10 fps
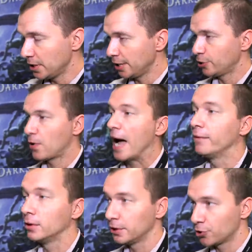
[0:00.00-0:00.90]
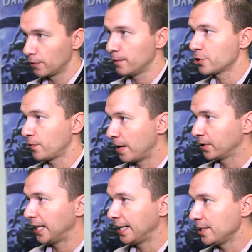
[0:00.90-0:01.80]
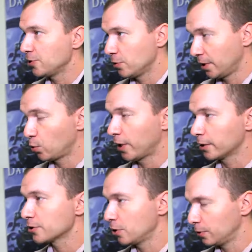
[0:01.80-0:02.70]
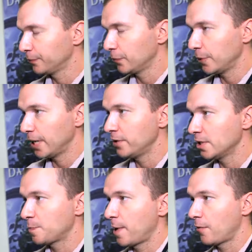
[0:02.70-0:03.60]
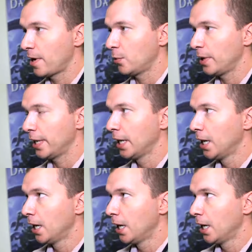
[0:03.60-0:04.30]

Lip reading: need to travel and traverse around a lot easier and quicker, so we would give you Despair right away.